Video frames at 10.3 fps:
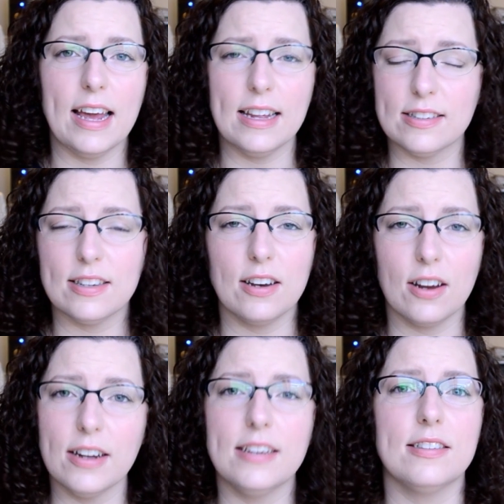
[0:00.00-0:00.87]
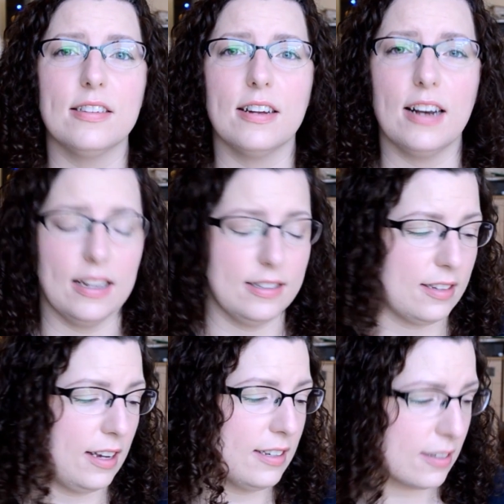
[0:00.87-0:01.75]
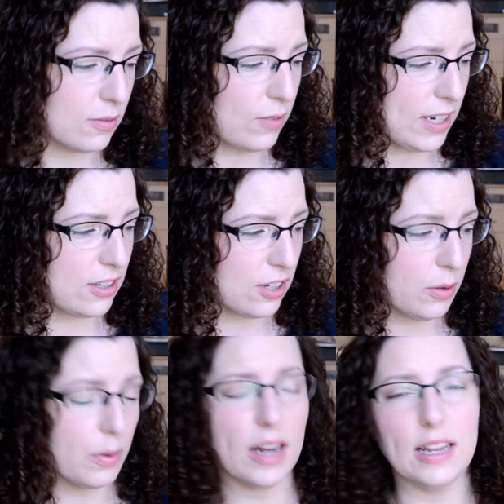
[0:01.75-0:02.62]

It's a nice cleanser. It doesn't really do